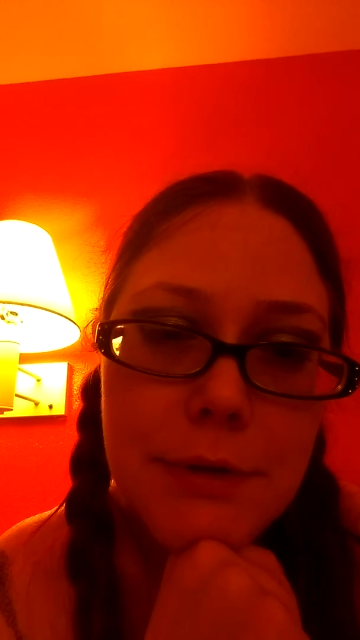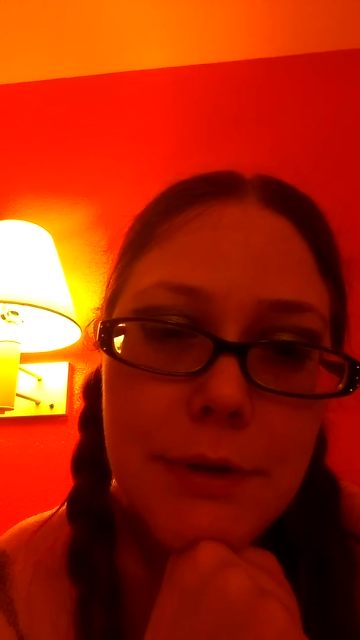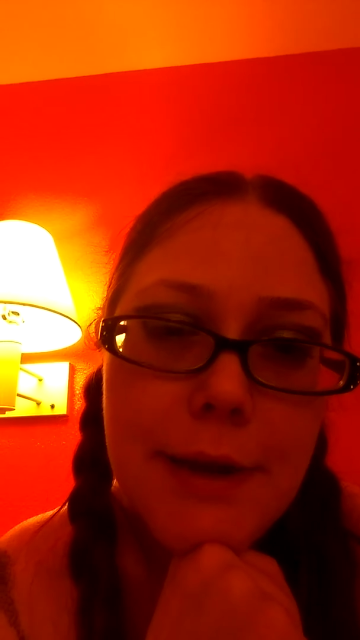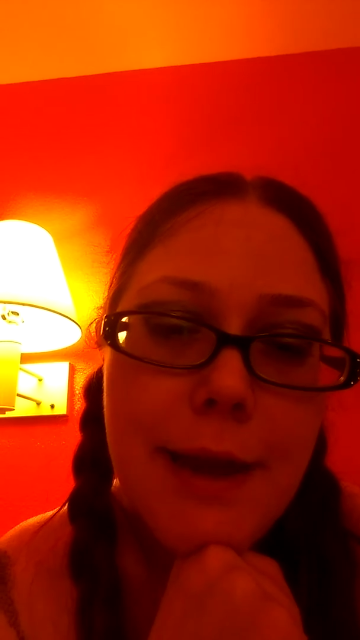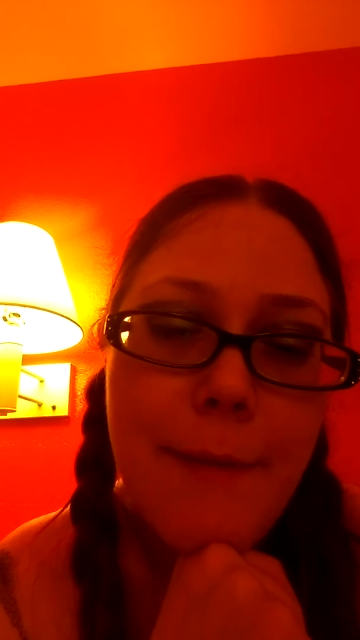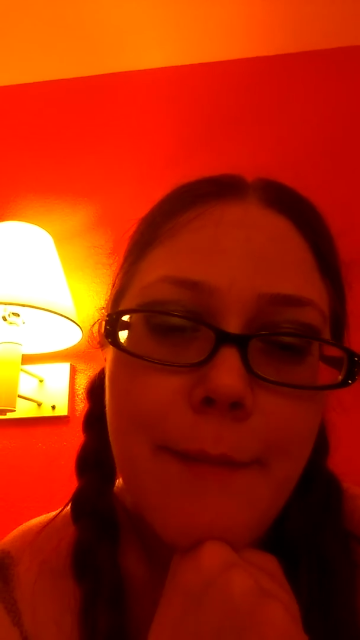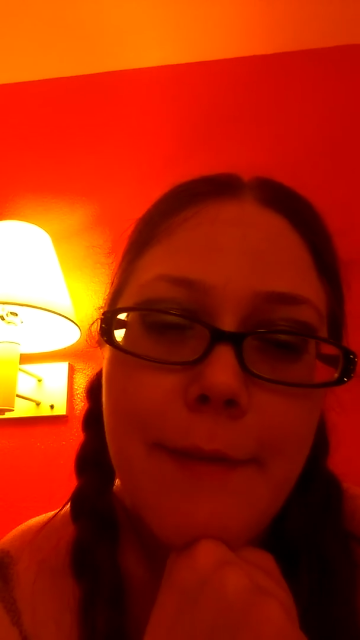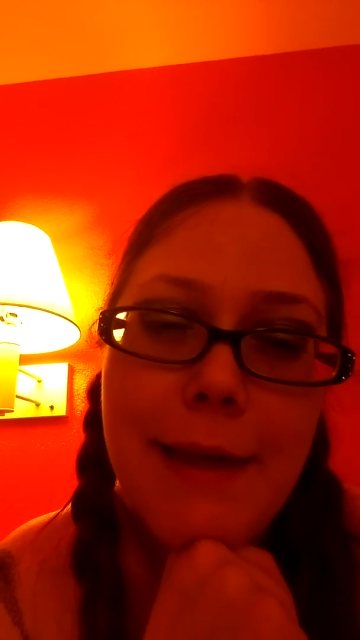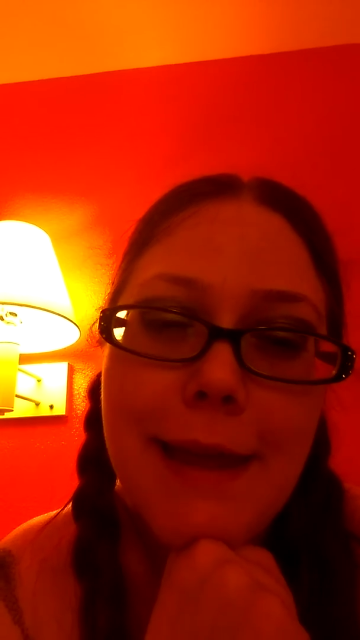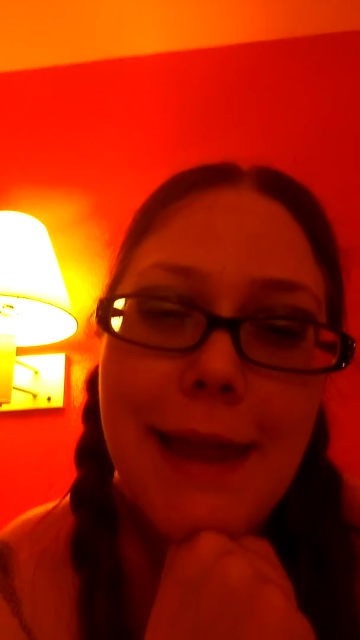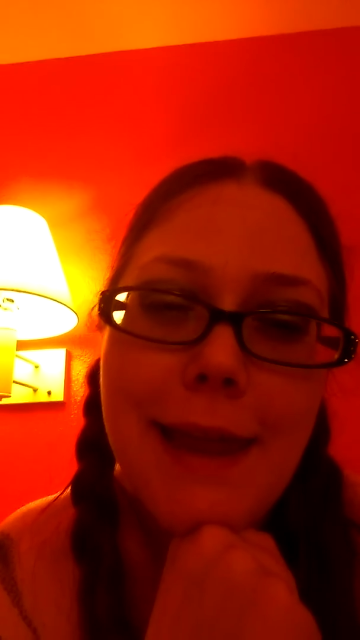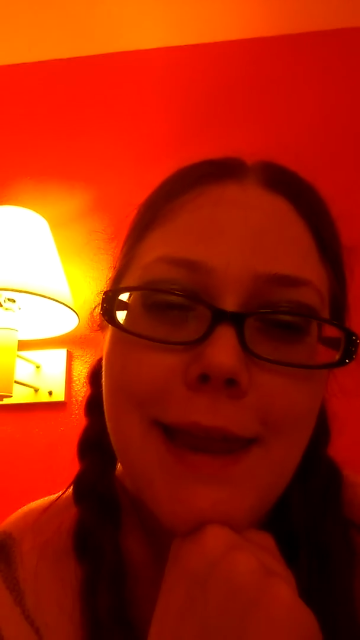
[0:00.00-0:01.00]
So I'm
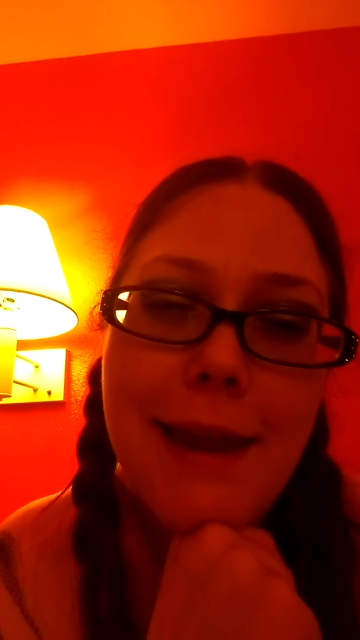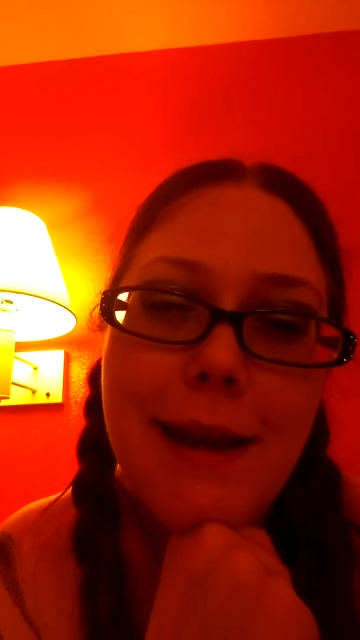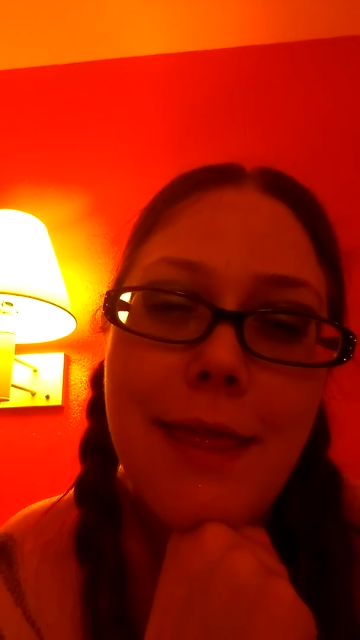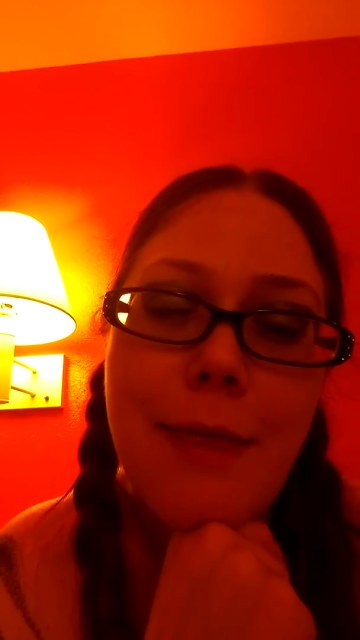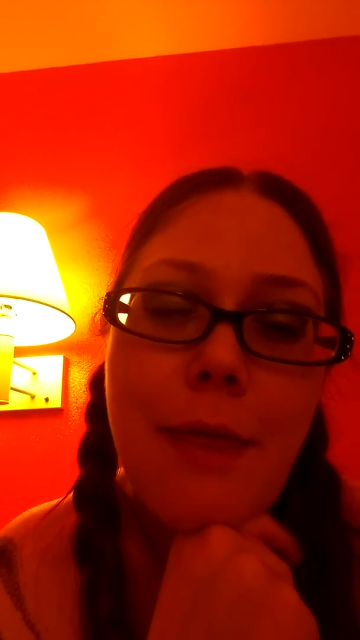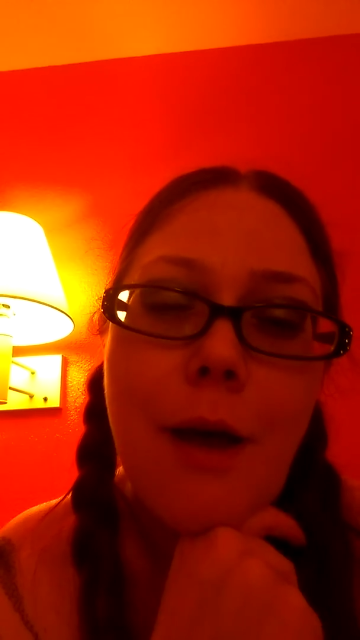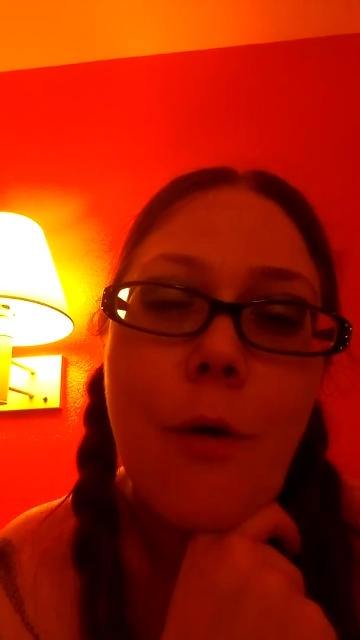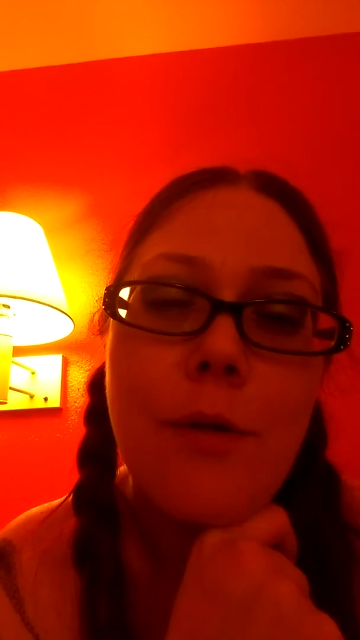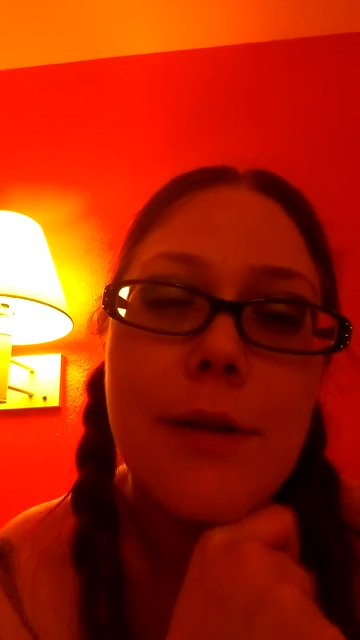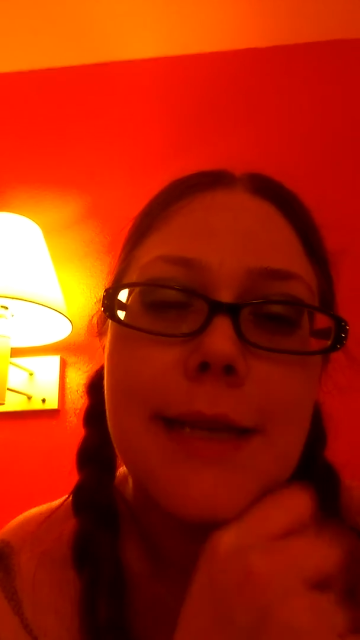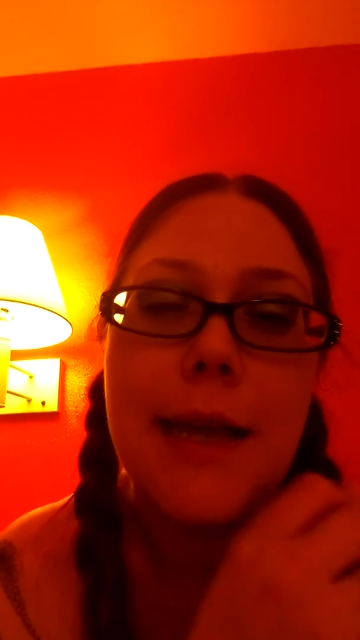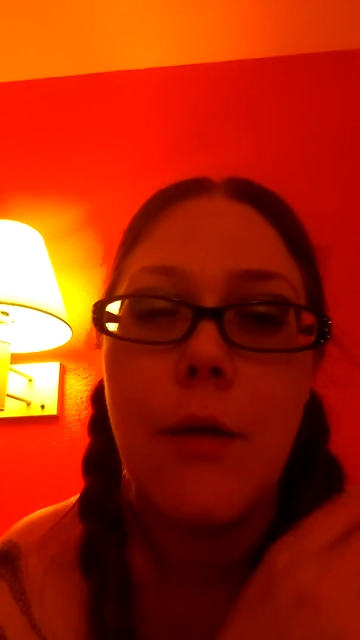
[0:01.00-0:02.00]
in the
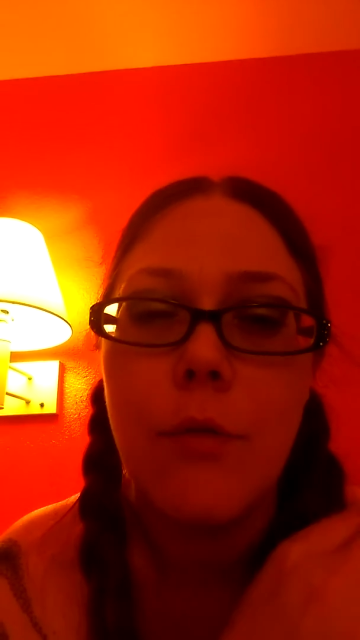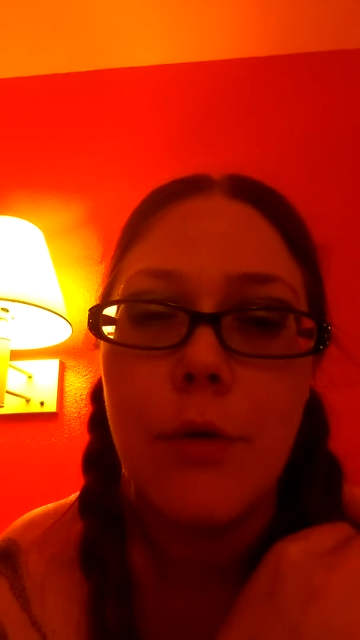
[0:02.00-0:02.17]
hotel